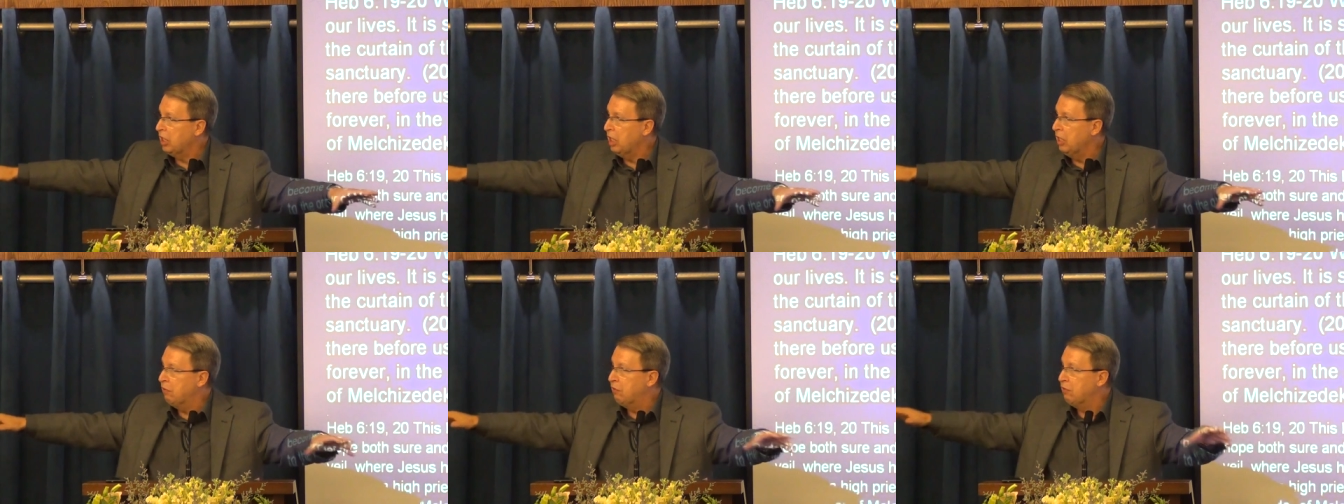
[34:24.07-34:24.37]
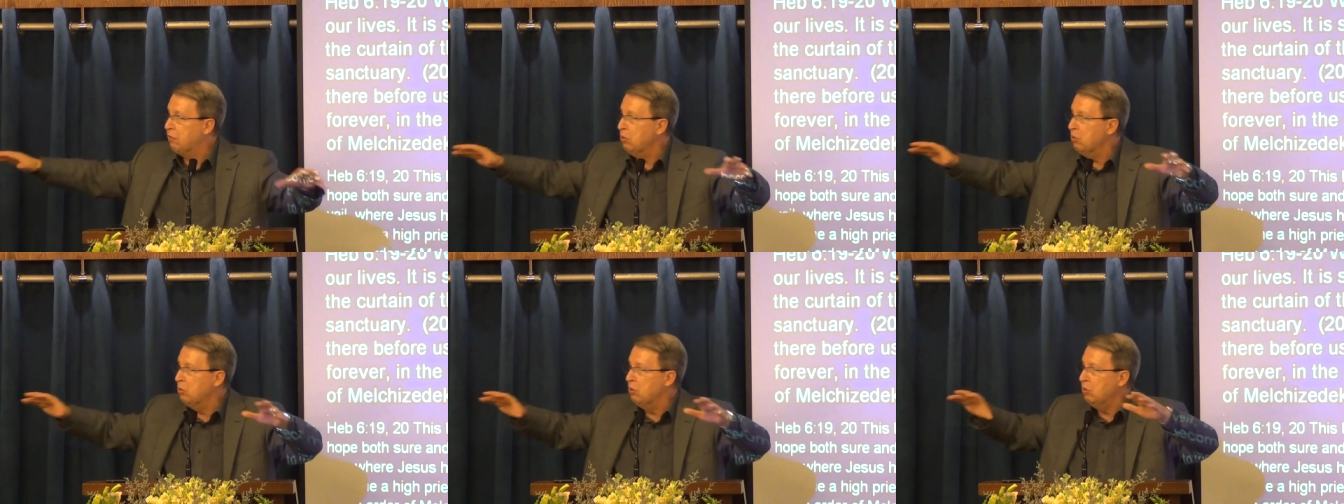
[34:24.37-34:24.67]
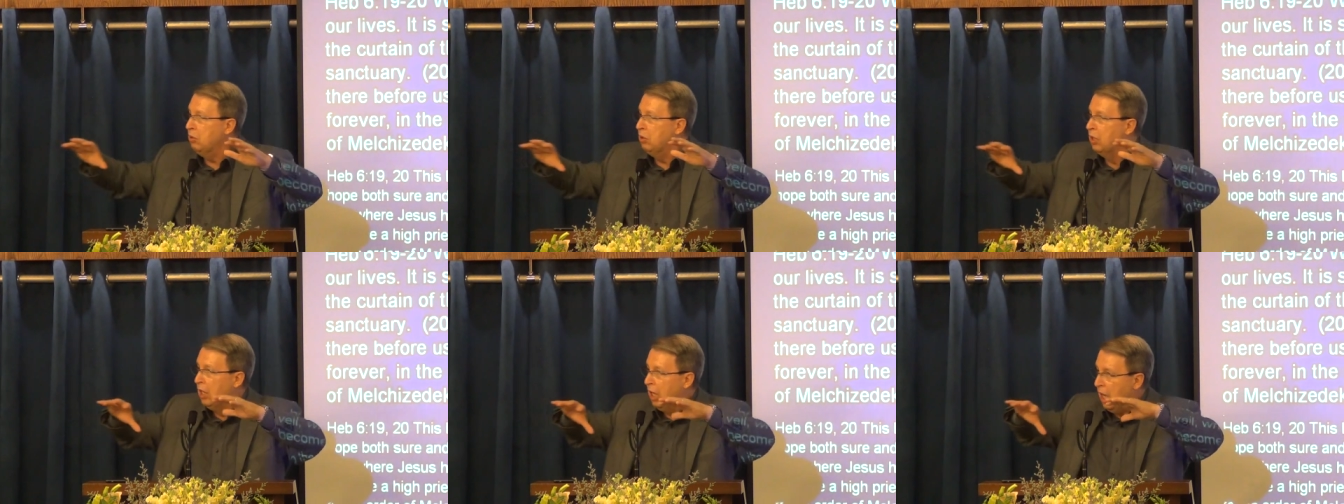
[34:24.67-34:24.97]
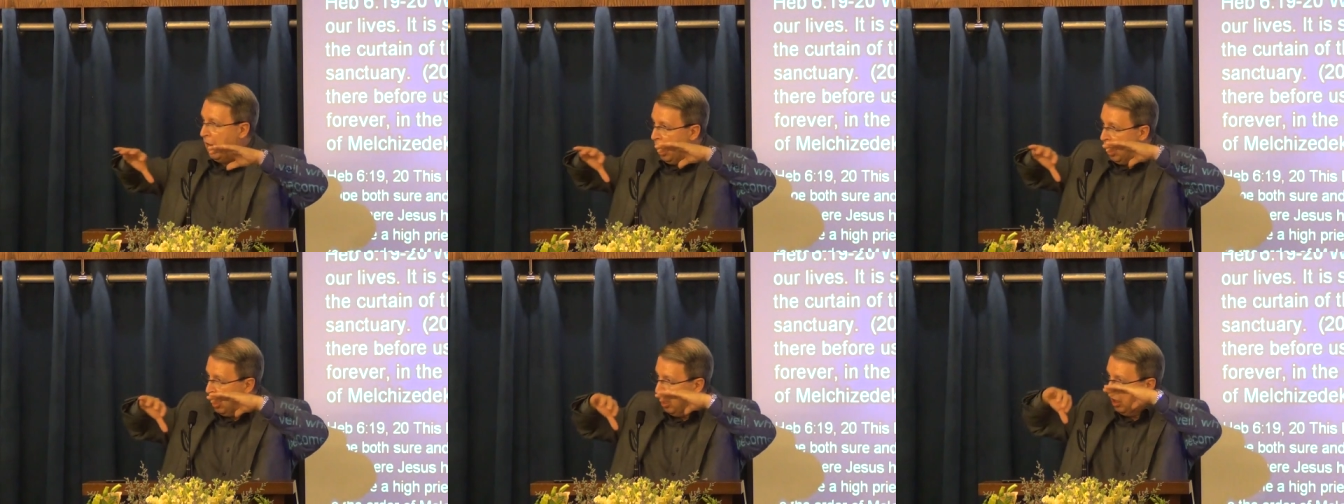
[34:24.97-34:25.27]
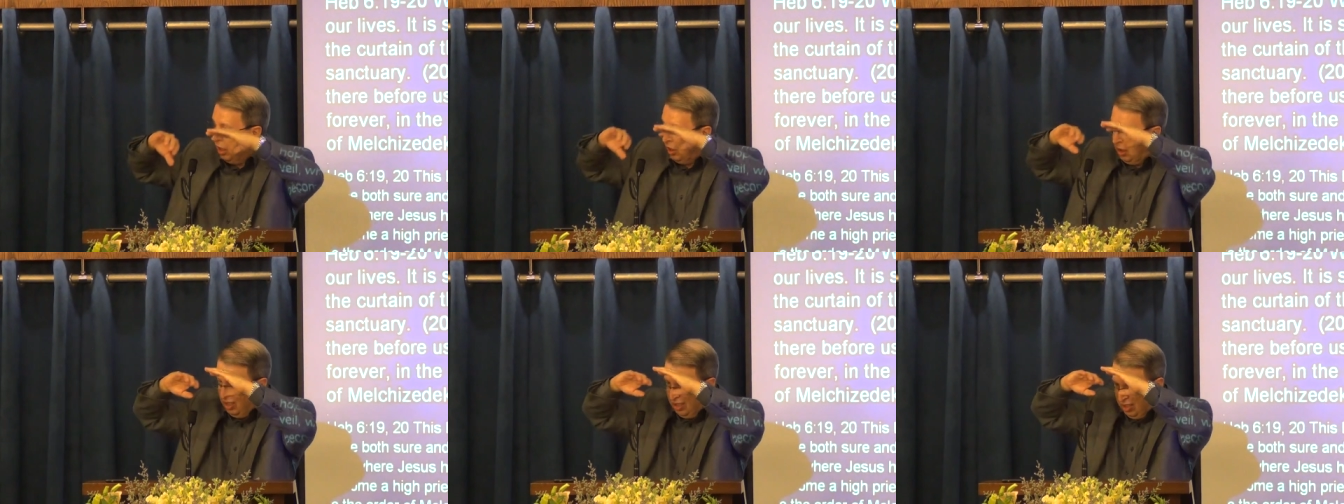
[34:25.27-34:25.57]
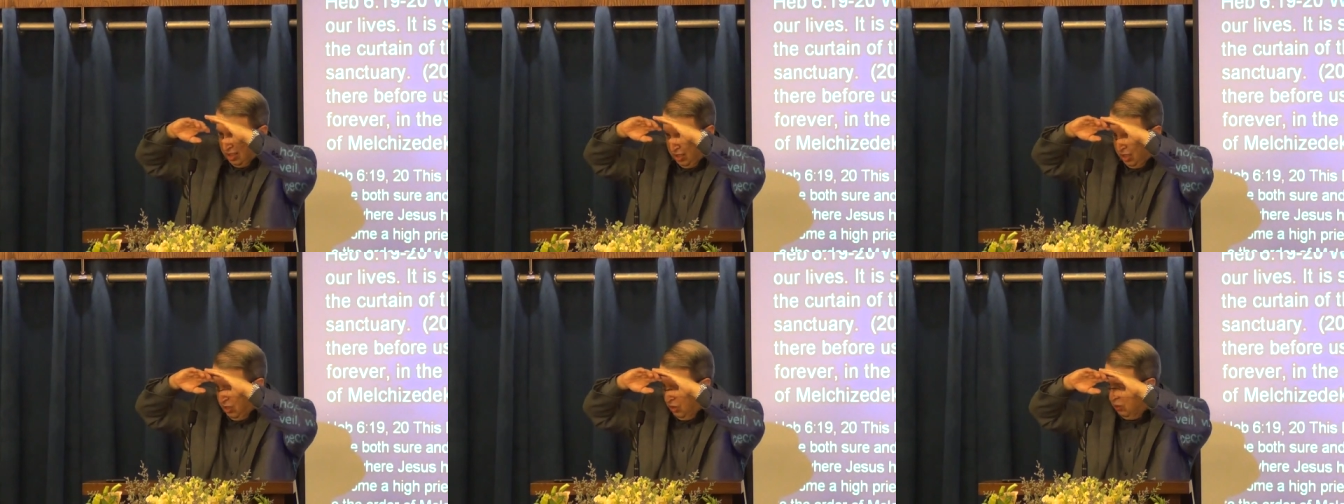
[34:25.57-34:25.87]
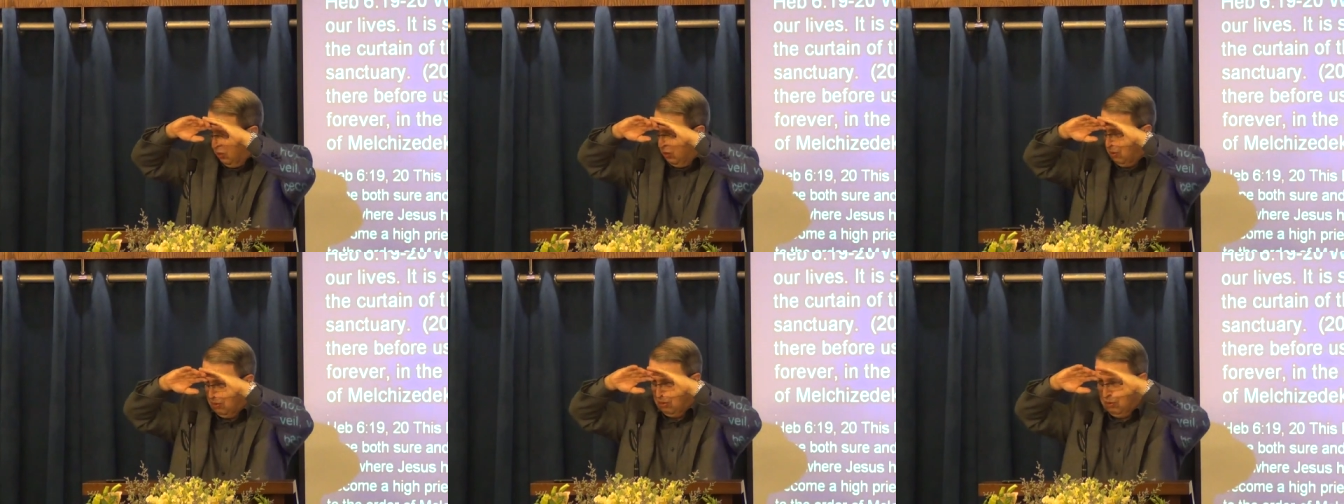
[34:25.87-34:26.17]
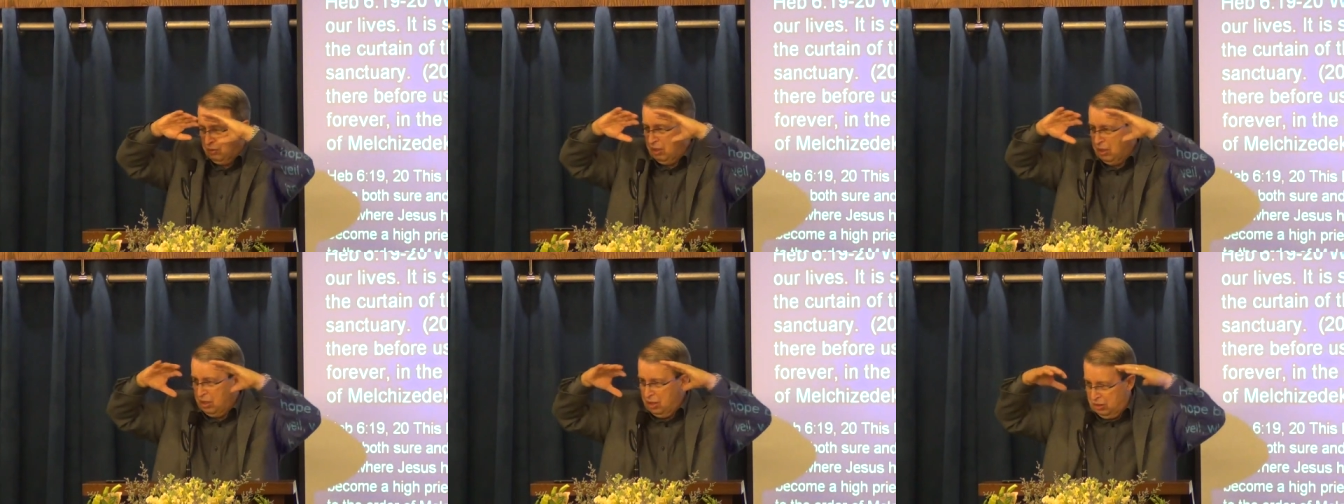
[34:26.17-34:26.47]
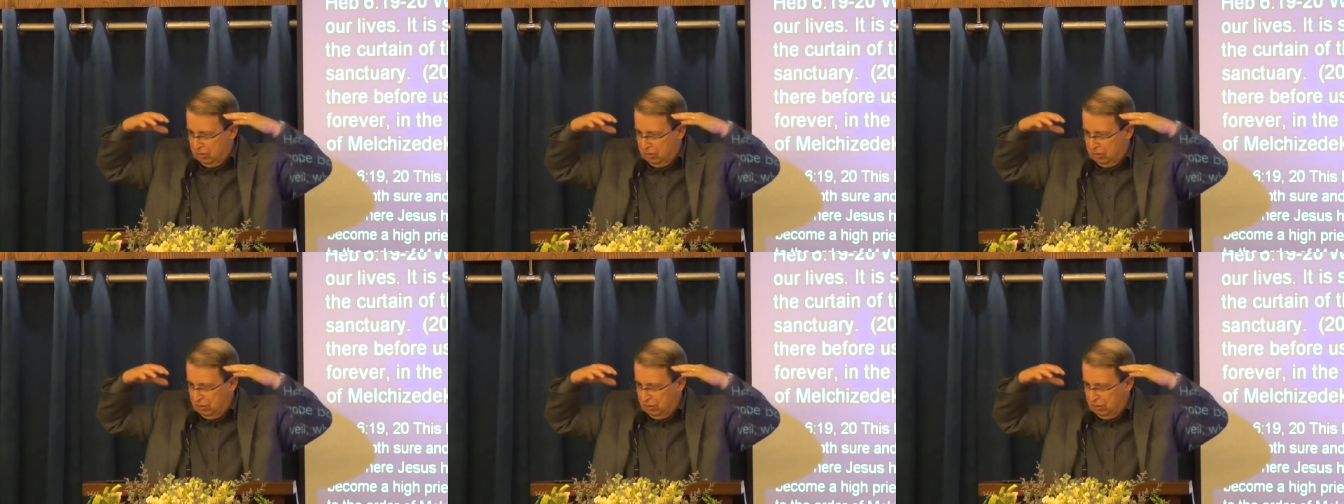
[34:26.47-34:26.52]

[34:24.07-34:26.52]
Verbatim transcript: if you are, you know,